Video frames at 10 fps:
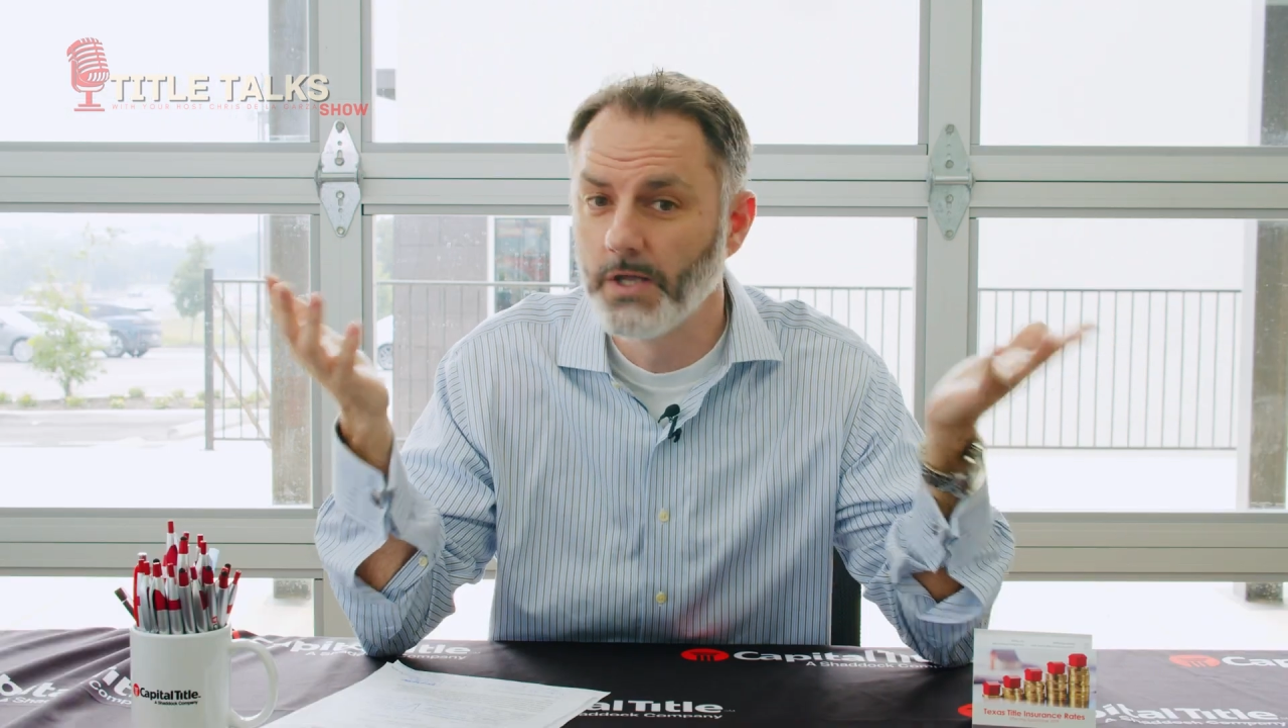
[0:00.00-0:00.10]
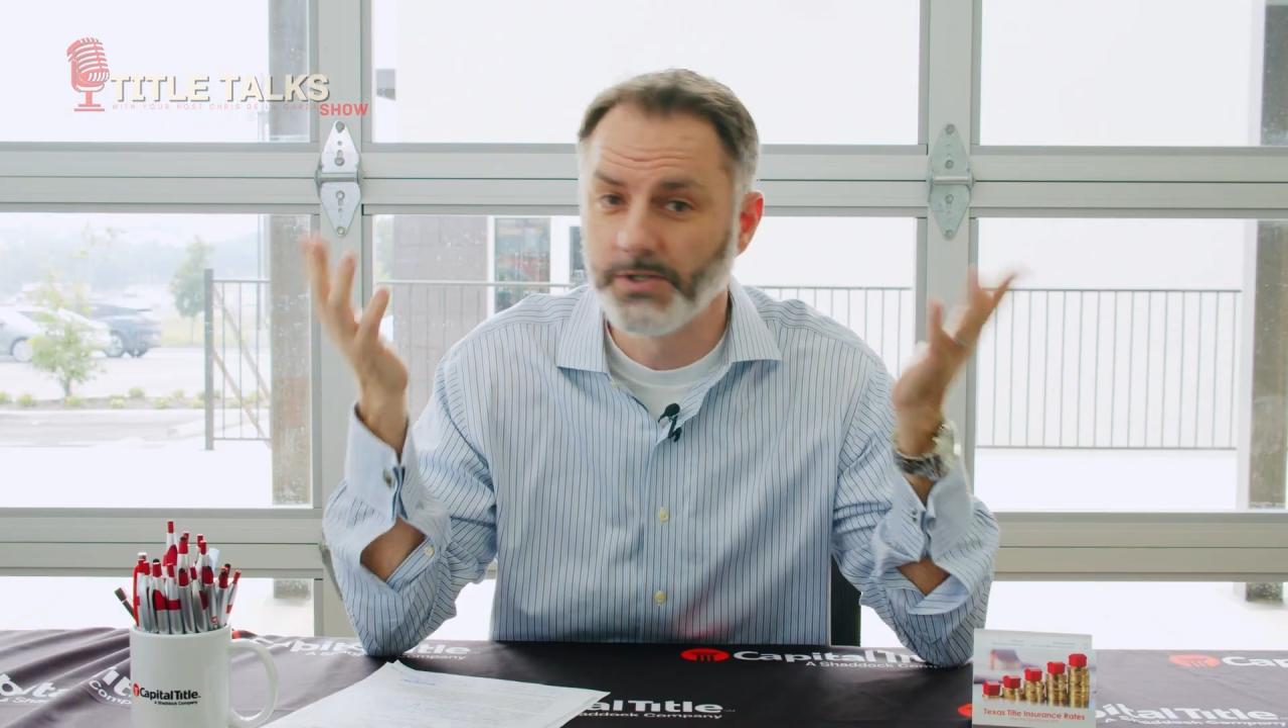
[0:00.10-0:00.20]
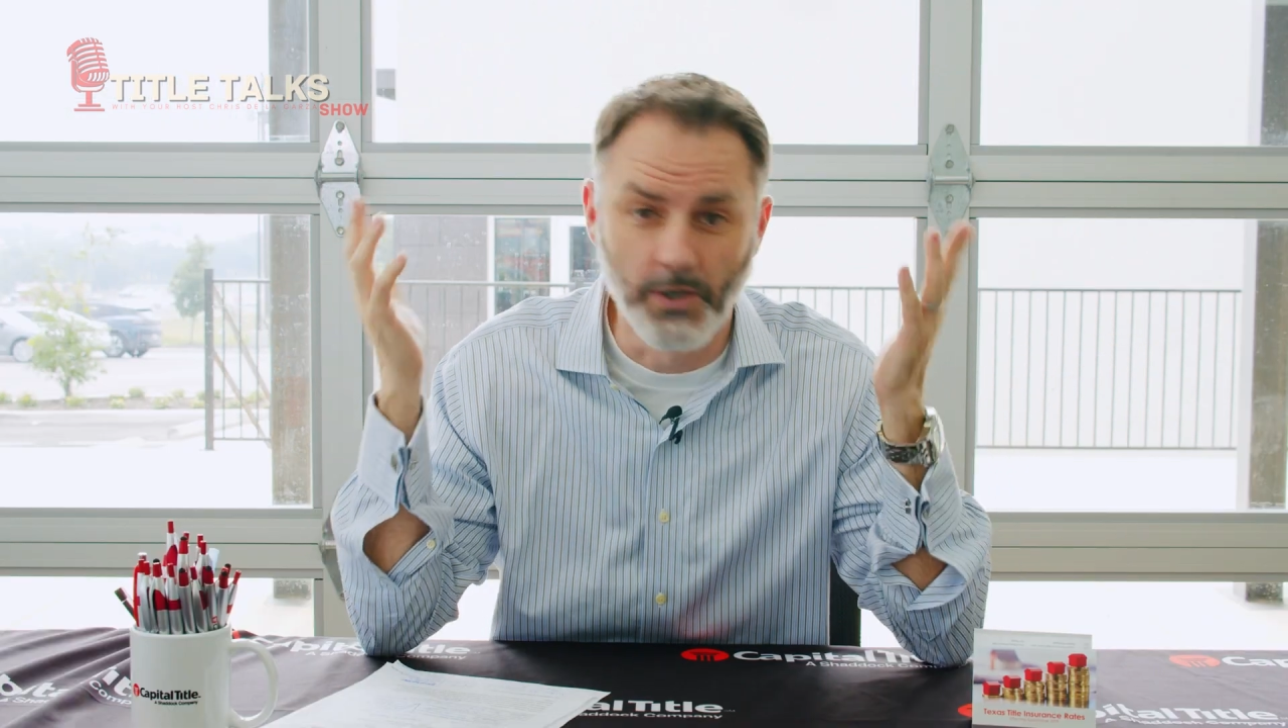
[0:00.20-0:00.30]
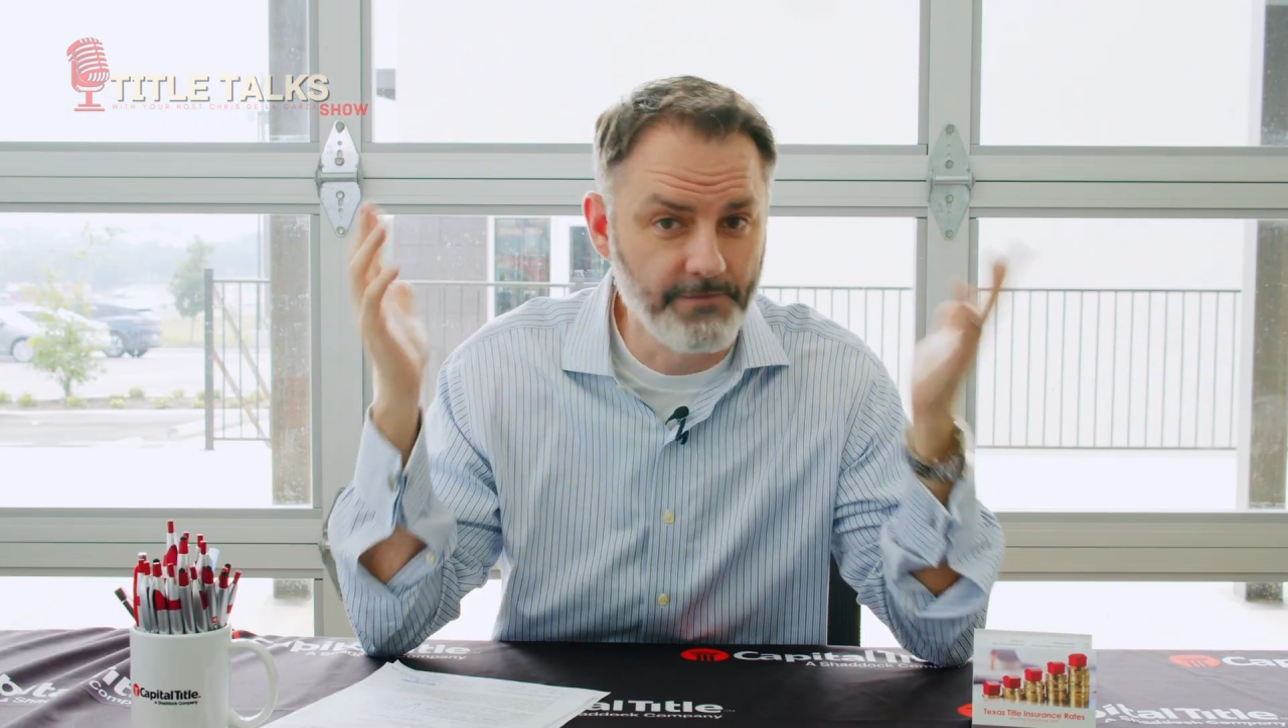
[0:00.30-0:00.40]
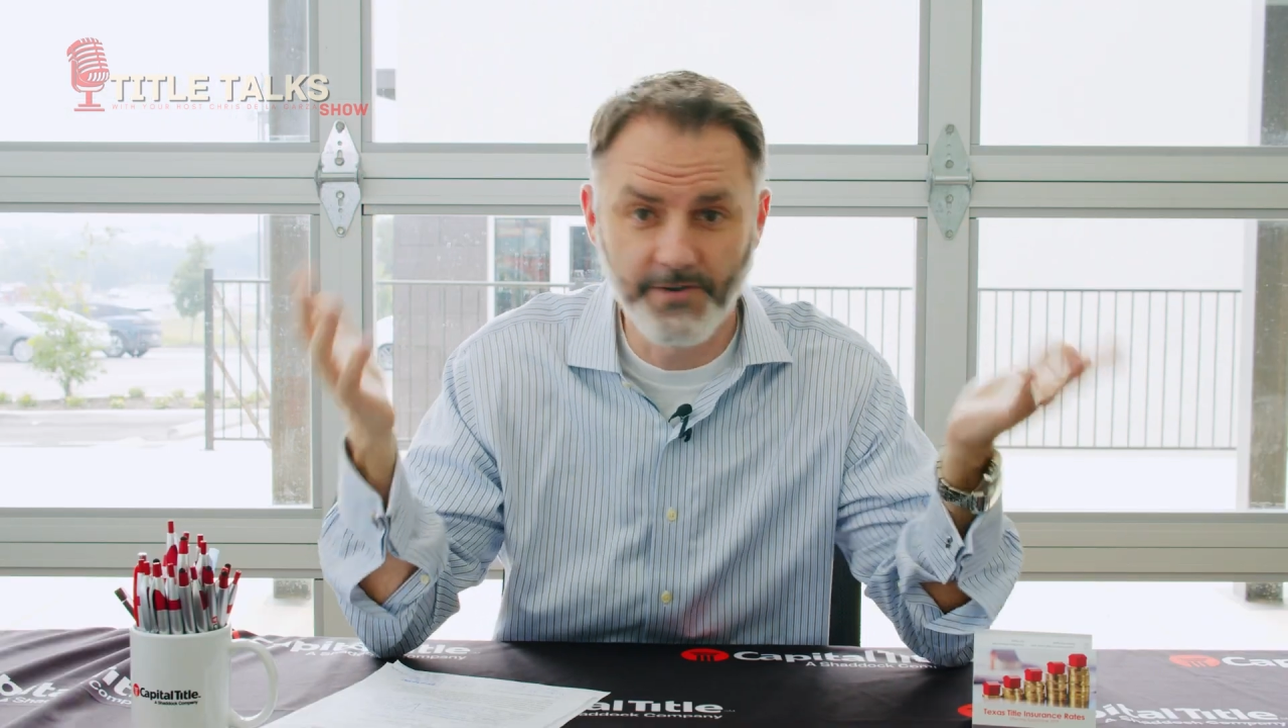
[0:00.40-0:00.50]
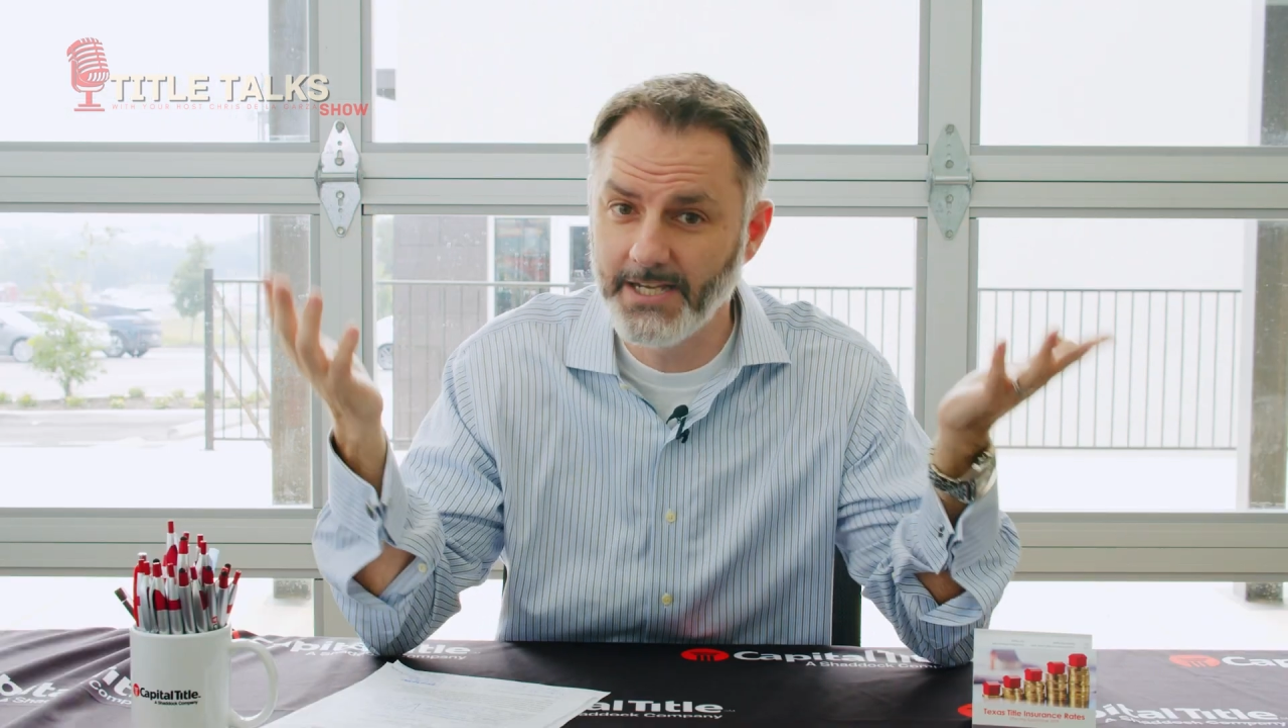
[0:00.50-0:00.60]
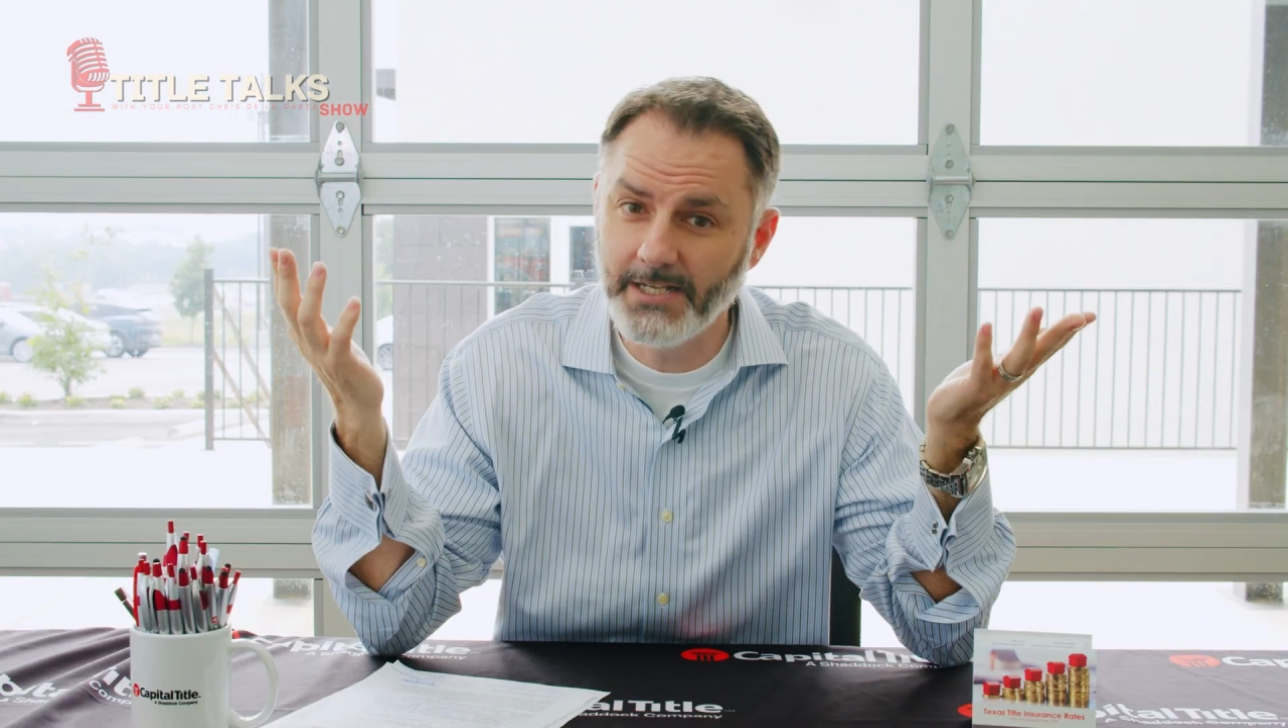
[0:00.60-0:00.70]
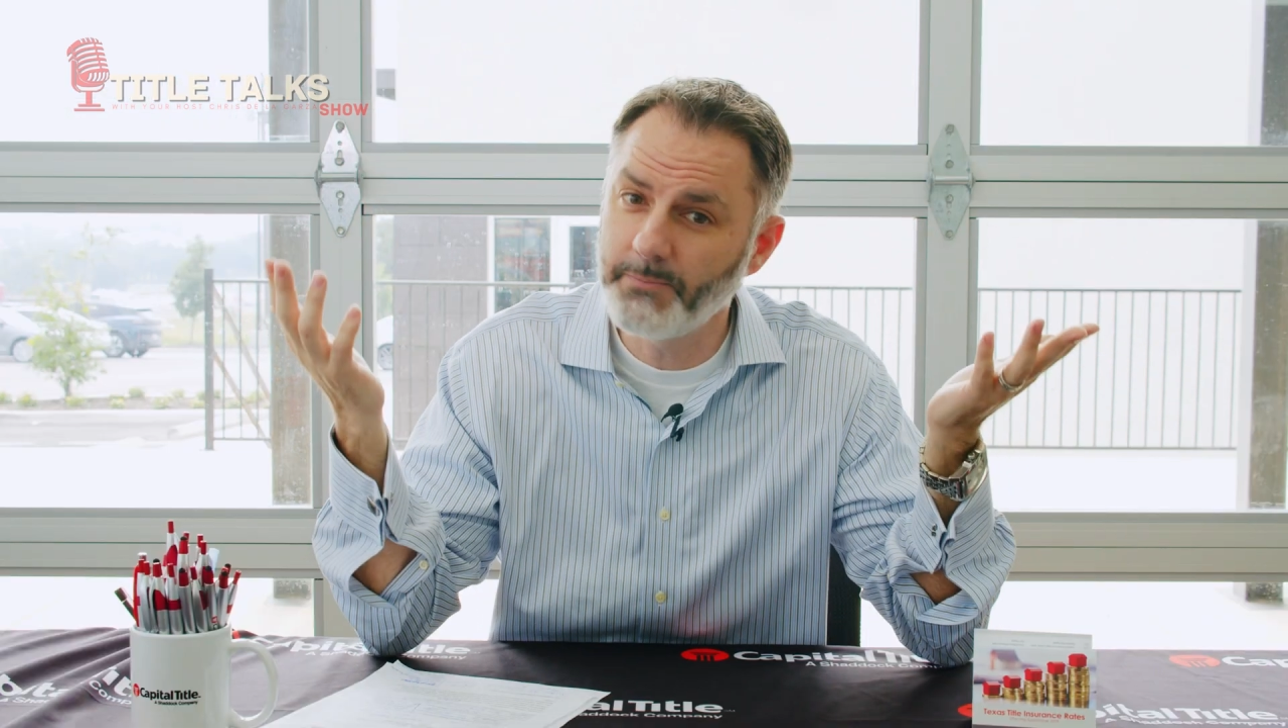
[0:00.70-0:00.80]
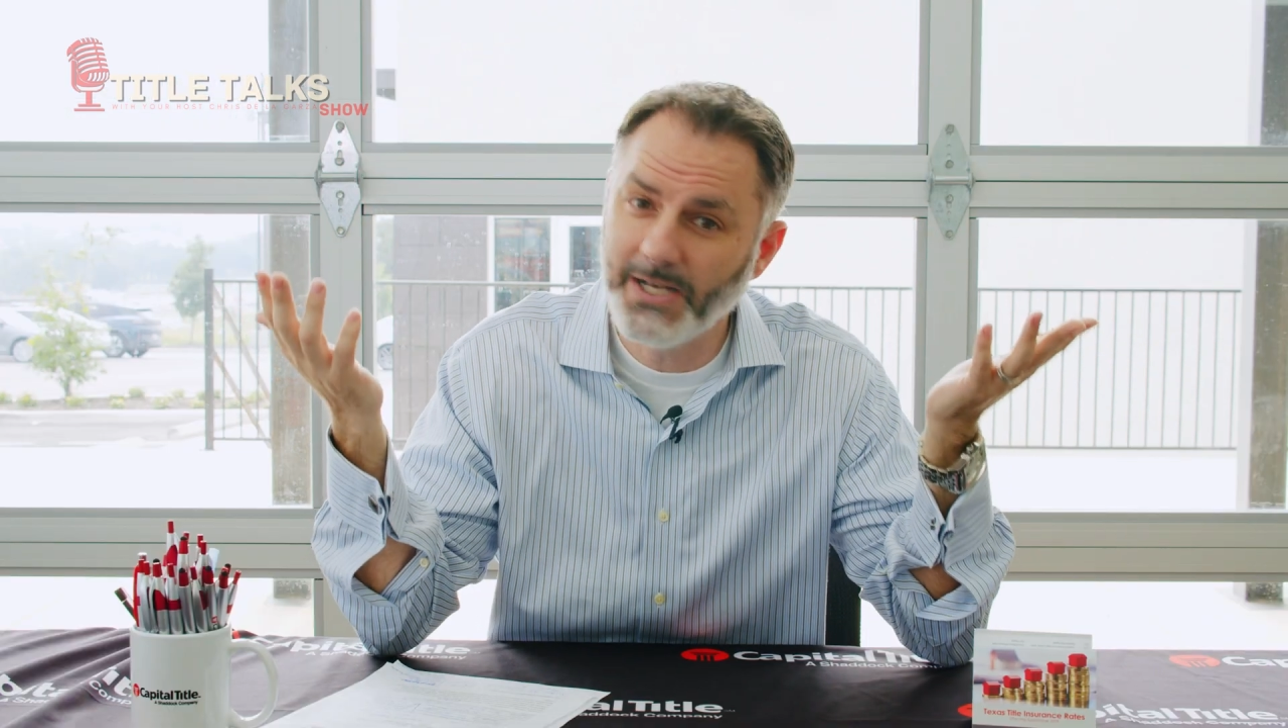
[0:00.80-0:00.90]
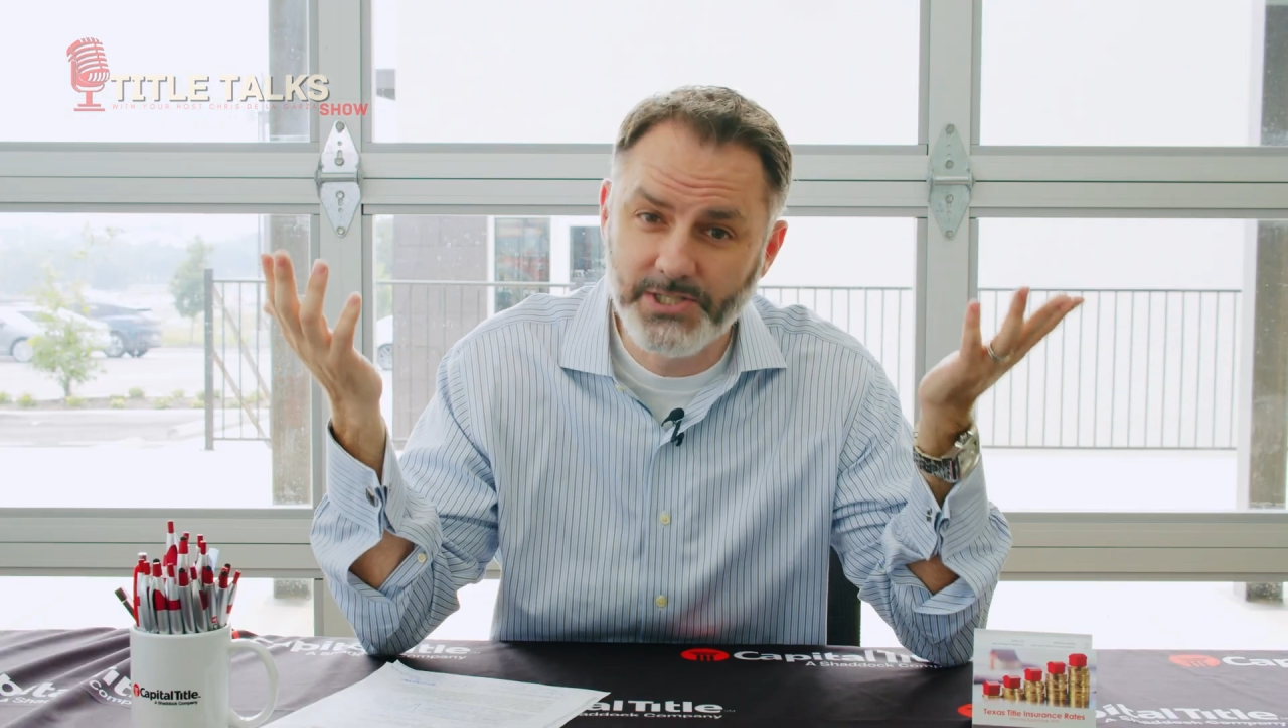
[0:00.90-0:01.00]
don't forget
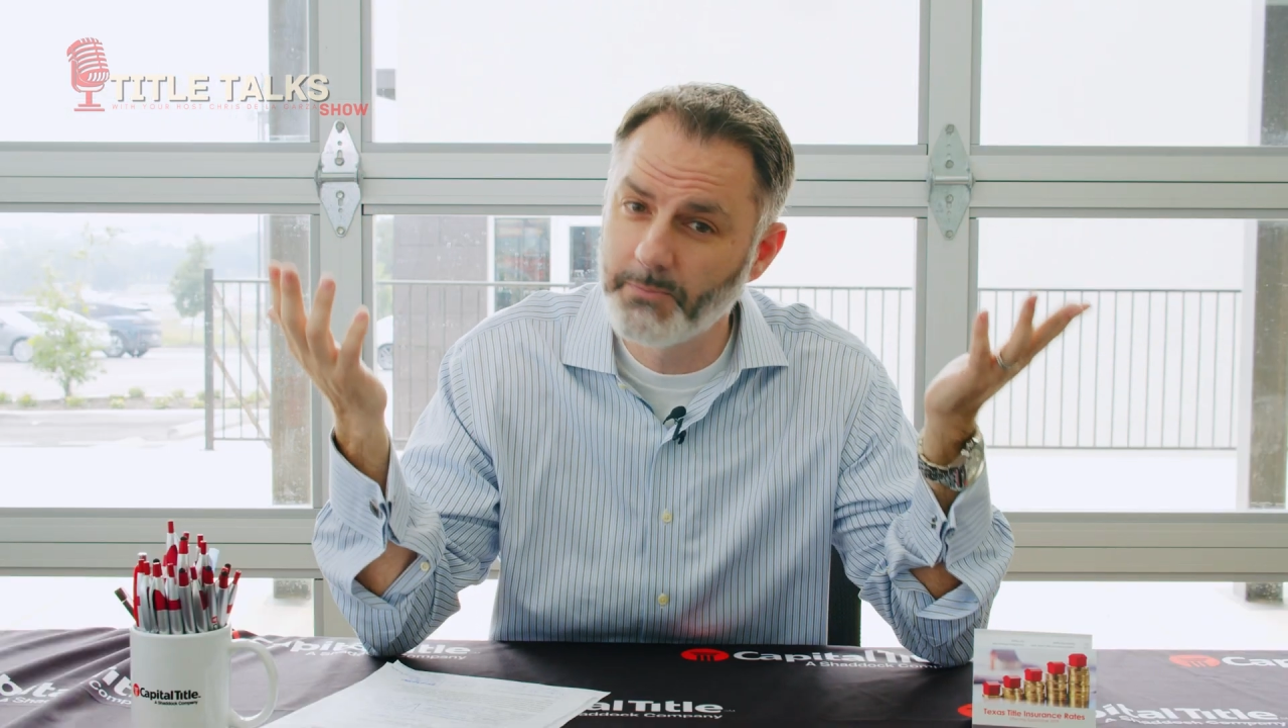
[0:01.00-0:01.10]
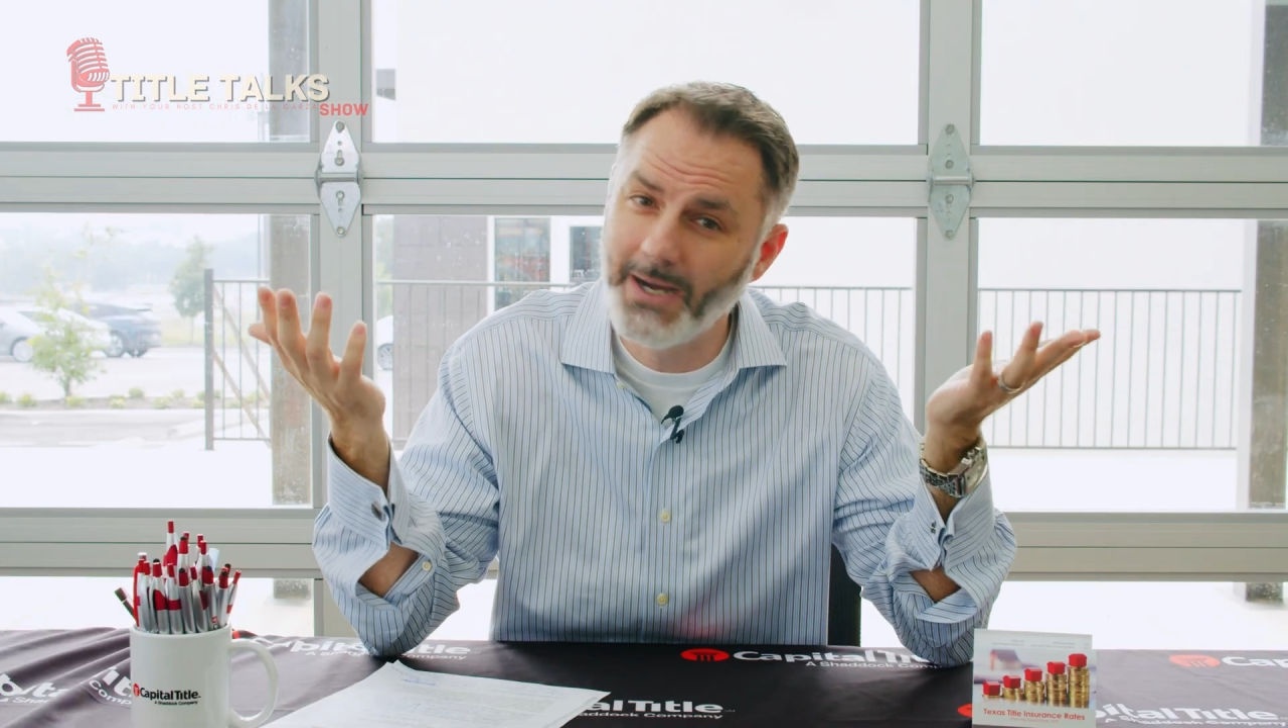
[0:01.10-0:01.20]
about your